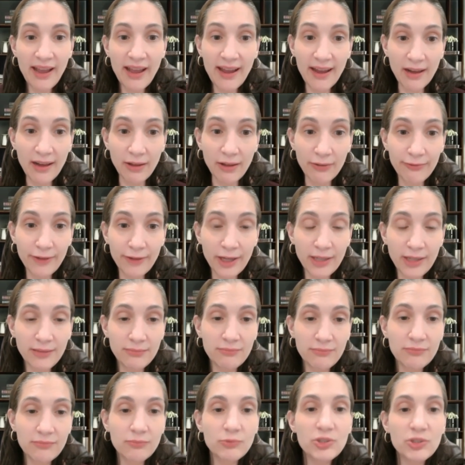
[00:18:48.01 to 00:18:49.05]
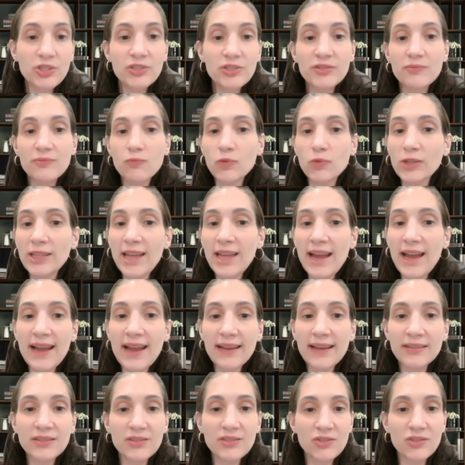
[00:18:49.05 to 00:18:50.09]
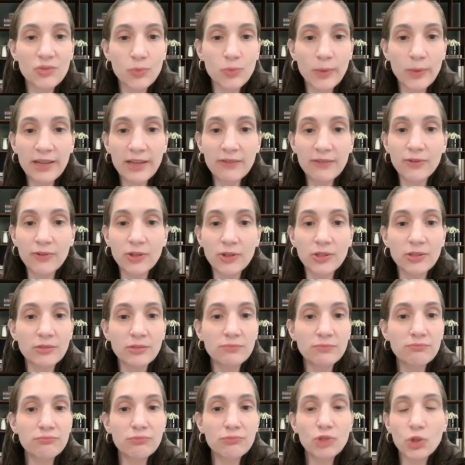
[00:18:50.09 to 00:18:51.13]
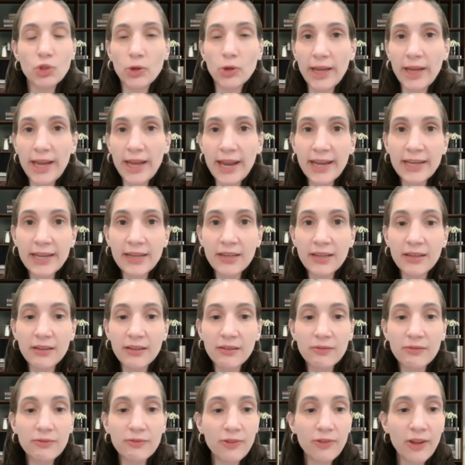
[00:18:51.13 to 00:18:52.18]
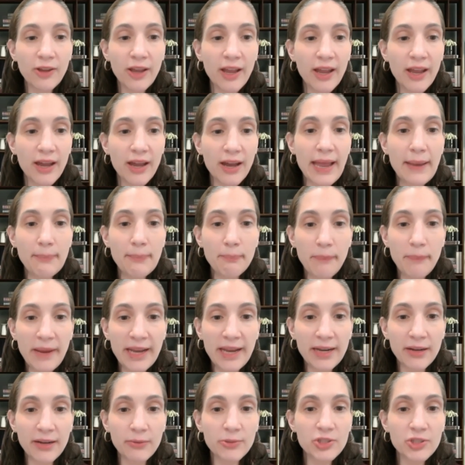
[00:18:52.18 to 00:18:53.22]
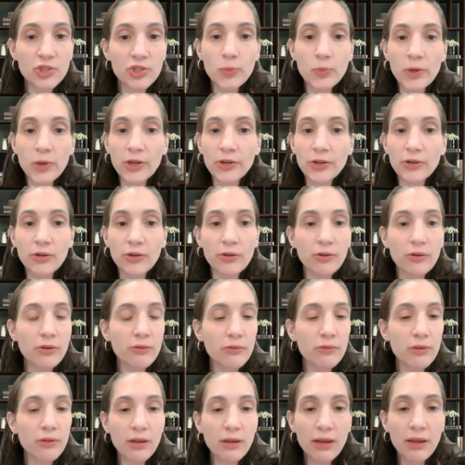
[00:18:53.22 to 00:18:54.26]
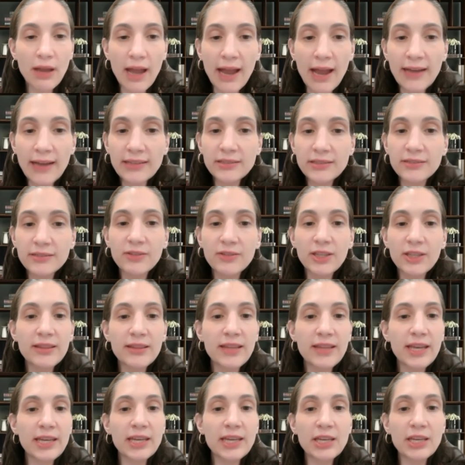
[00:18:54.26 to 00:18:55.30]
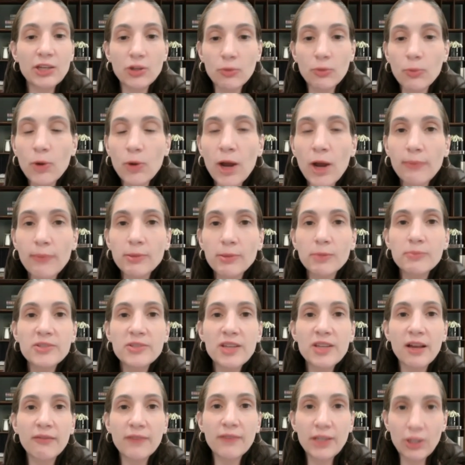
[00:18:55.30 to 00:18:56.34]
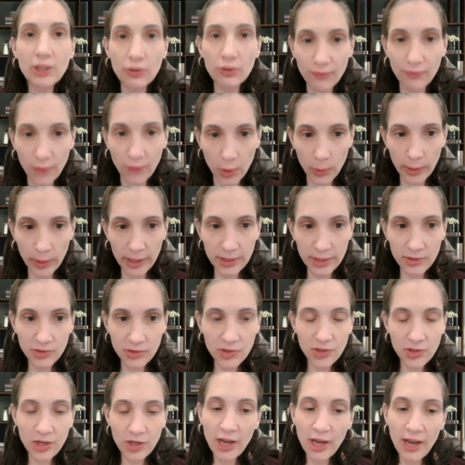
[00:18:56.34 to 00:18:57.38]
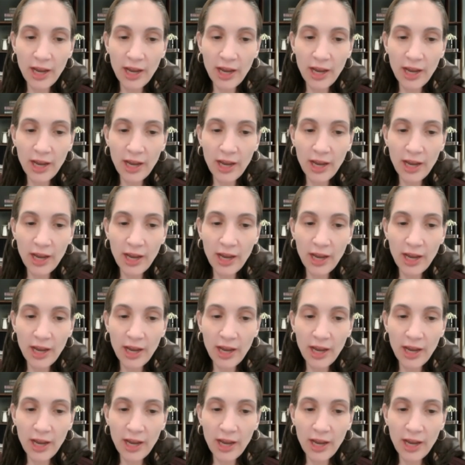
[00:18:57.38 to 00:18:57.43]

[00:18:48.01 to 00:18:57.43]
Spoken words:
alpha, which is relaxed, wakeful, creative, and beta, which is where you're actively thinking, you're problem solving, you're focused.